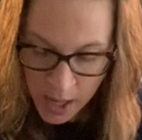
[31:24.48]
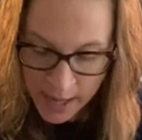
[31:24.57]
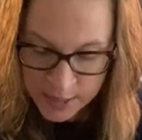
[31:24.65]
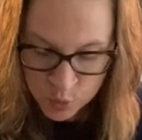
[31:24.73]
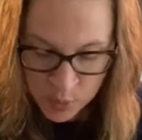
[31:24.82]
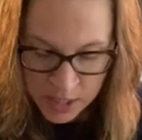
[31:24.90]

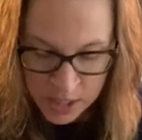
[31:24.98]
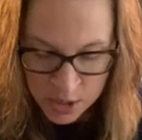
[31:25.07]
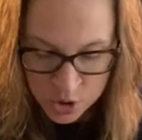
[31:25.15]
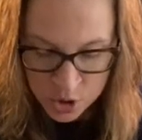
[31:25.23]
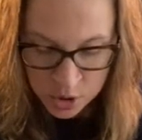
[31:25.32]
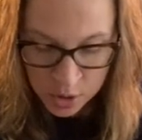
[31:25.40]
As we
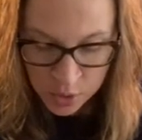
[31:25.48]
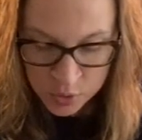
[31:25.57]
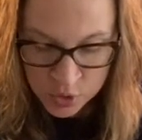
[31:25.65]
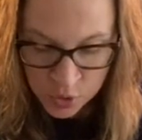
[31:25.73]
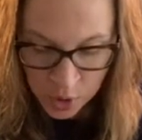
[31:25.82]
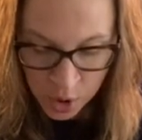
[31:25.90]
inched
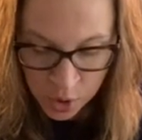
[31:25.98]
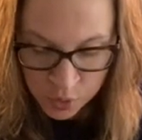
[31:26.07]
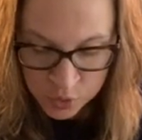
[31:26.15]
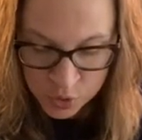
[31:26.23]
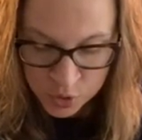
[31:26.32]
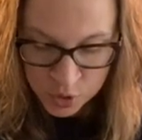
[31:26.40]
closer and
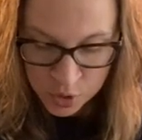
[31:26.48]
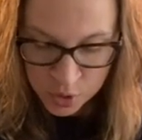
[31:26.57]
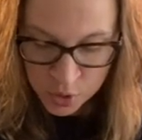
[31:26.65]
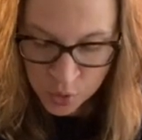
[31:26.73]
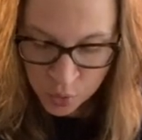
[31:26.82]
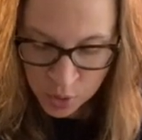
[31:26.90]
closer to the
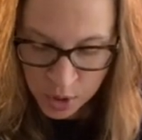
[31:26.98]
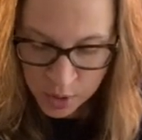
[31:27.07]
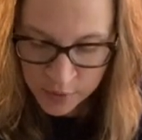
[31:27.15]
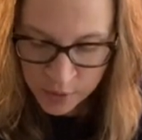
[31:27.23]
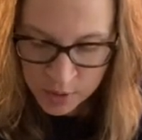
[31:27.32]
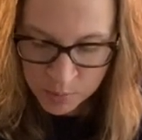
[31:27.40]
door,
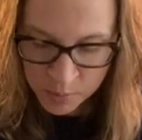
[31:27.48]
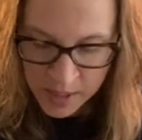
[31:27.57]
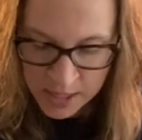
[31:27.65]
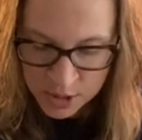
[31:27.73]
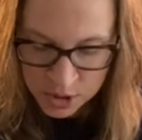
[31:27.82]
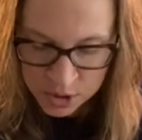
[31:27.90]
their
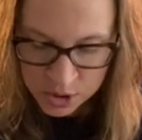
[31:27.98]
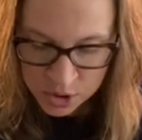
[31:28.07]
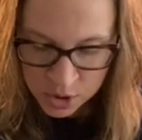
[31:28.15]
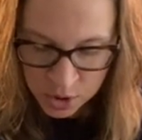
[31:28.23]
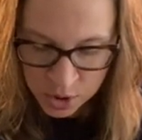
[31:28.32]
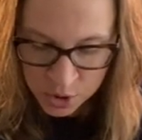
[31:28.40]
impatience
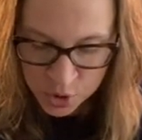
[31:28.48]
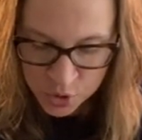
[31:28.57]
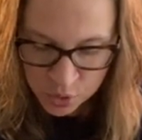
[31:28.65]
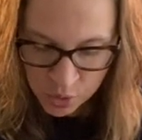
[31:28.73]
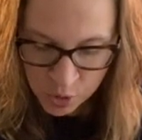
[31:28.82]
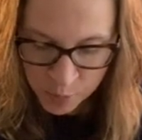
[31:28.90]
took
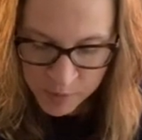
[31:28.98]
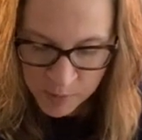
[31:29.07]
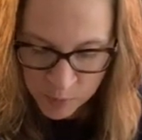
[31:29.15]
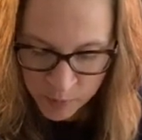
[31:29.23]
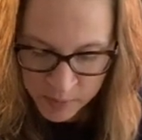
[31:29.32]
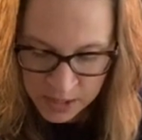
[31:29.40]
control.
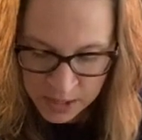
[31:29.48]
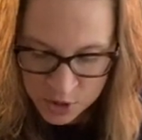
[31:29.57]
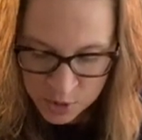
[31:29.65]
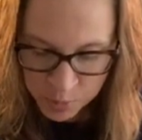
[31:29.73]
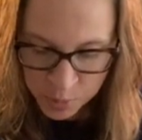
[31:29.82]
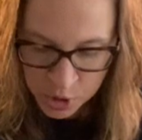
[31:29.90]
People began to
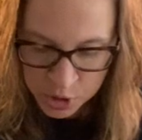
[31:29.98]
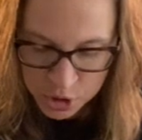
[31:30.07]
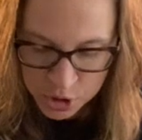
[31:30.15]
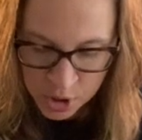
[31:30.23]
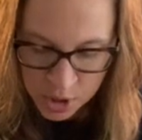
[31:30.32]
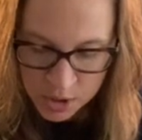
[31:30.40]
push.
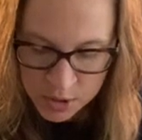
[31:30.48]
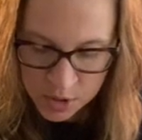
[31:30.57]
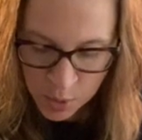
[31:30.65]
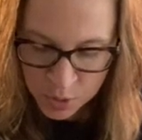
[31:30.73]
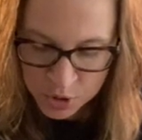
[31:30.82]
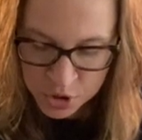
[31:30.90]

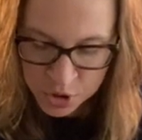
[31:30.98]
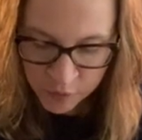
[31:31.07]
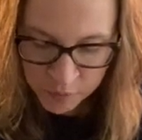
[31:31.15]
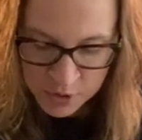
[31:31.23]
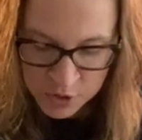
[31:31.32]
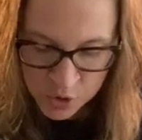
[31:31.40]
Someone shoved
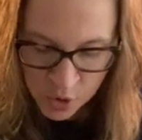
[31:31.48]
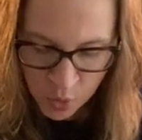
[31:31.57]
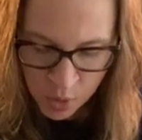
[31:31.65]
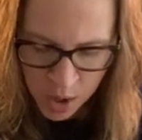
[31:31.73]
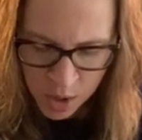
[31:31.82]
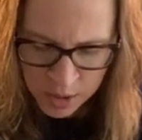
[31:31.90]
me so
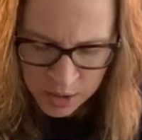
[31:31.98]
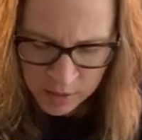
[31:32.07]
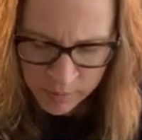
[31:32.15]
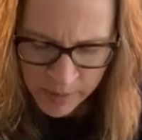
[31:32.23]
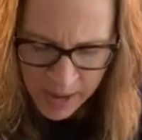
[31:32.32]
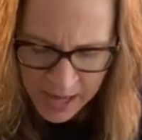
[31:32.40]
hard in the
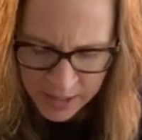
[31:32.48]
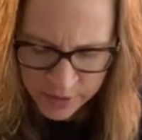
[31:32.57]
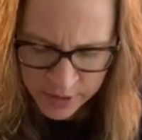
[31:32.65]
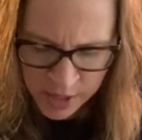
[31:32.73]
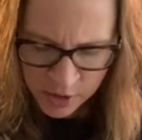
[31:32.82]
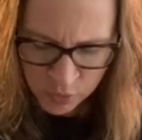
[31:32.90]
back that
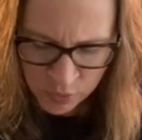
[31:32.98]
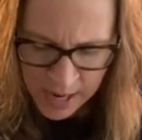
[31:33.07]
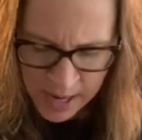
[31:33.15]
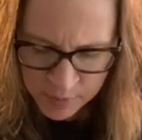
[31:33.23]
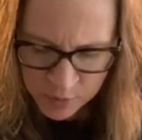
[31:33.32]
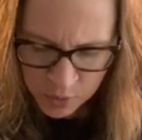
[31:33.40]
I
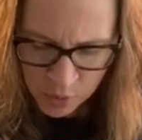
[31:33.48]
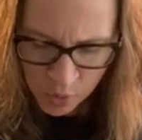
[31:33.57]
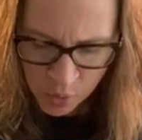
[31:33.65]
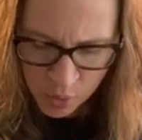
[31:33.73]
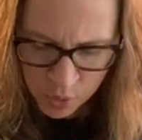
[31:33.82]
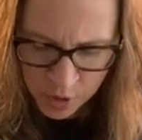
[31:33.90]
grabbed
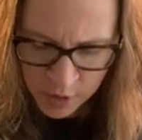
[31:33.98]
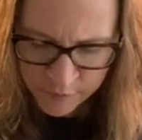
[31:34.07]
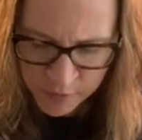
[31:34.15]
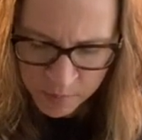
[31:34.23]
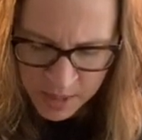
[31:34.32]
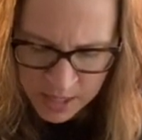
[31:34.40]
hold of
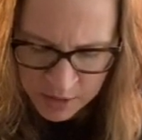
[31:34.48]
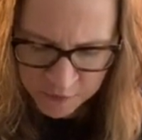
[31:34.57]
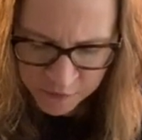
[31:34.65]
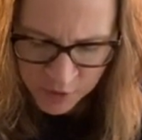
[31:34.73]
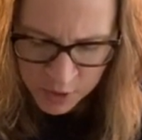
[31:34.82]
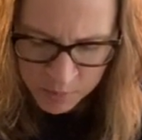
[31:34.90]
the man in
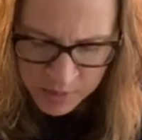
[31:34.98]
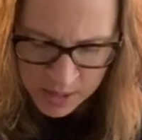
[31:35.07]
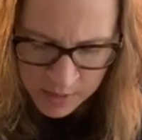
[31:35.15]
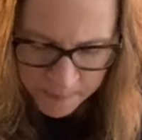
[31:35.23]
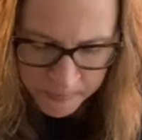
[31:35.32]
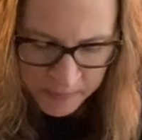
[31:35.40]
front of me